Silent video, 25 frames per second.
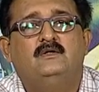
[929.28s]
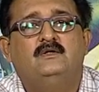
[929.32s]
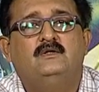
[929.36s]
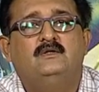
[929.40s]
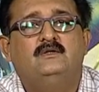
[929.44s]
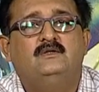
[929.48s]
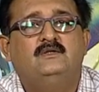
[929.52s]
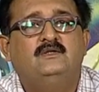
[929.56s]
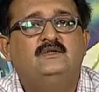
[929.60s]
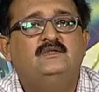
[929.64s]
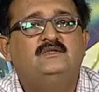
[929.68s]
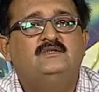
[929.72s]

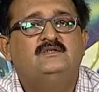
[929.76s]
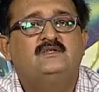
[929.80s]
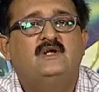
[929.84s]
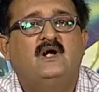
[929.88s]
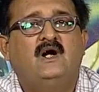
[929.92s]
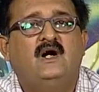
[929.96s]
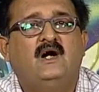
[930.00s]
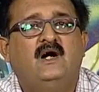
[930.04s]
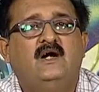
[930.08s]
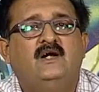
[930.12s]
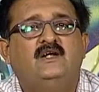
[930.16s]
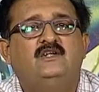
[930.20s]
This
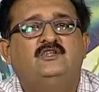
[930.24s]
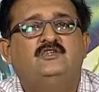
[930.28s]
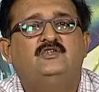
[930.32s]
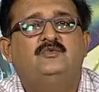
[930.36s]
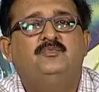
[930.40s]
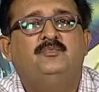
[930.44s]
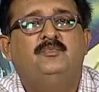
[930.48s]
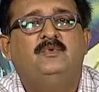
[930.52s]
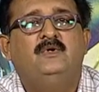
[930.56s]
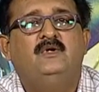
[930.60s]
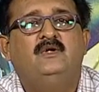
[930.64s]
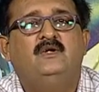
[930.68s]
high
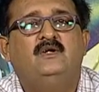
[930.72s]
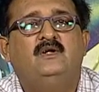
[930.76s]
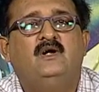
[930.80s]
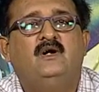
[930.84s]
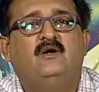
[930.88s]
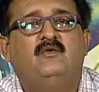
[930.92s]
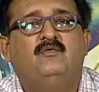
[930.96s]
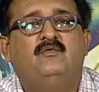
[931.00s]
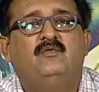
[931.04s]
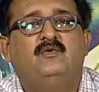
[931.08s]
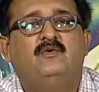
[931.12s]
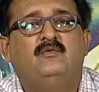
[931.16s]
speed
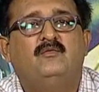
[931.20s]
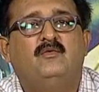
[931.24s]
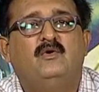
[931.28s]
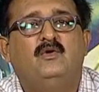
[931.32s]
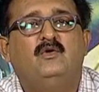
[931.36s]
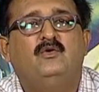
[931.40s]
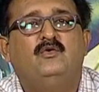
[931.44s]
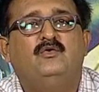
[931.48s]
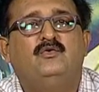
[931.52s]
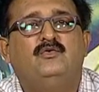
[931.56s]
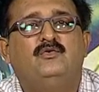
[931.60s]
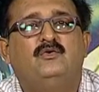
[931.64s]
of
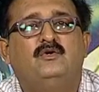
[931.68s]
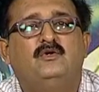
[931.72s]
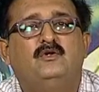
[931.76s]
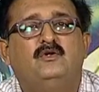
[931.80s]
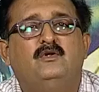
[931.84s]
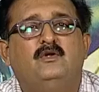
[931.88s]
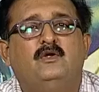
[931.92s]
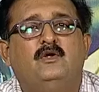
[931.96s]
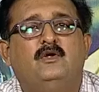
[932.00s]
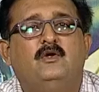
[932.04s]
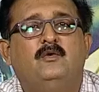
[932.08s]
revolution